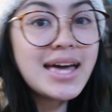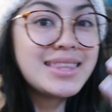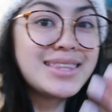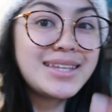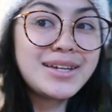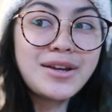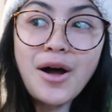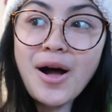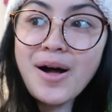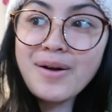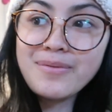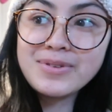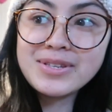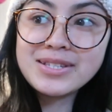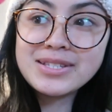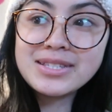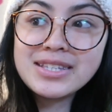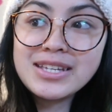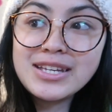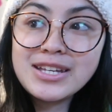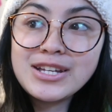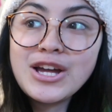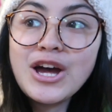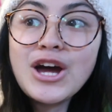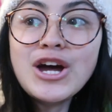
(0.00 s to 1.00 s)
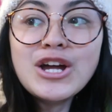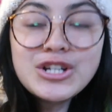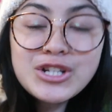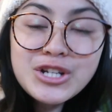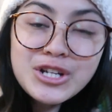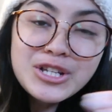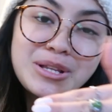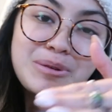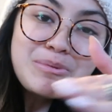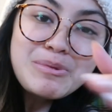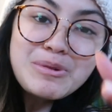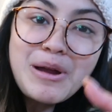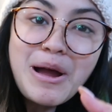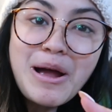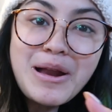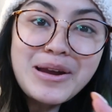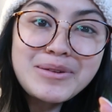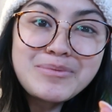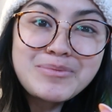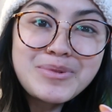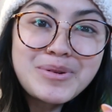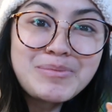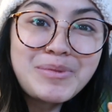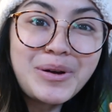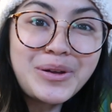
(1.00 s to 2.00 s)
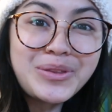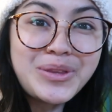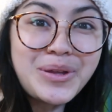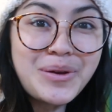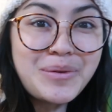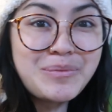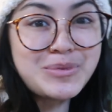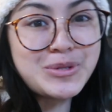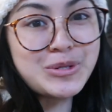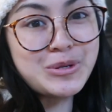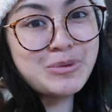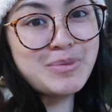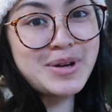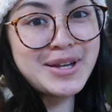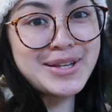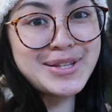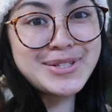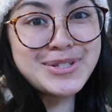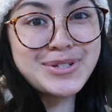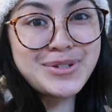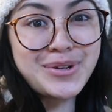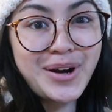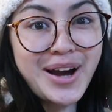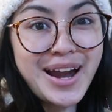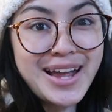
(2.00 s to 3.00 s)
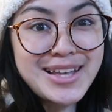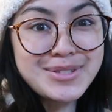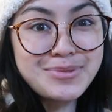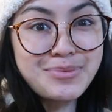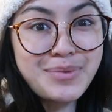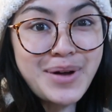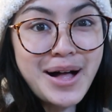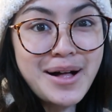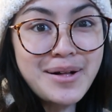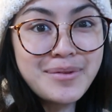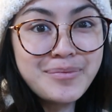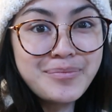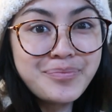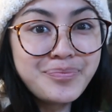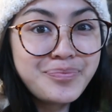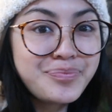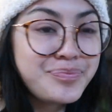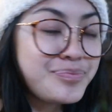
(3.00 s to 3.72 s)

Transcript: and then obviously turn them around and promote them to my store as well.